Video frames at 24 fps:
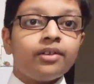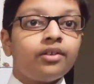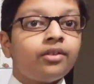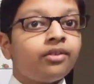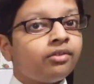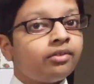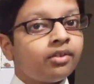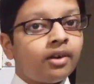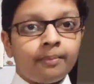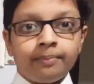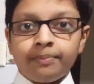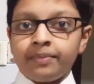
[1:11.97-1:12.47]

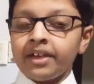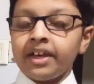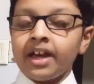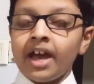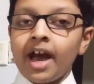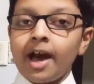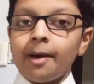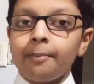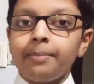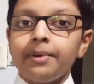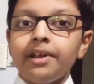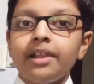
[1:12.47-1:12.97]
Something
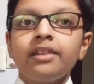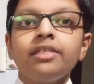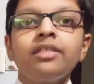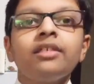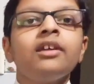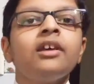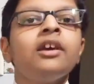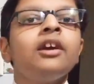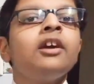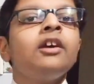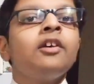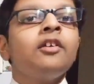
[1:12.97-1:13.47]

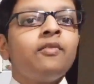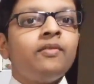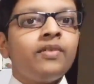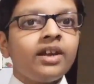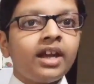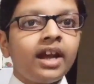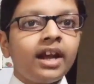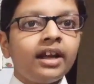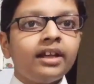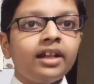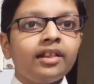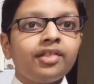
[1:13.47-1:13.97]
happens,
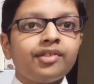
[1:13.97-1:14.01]
we get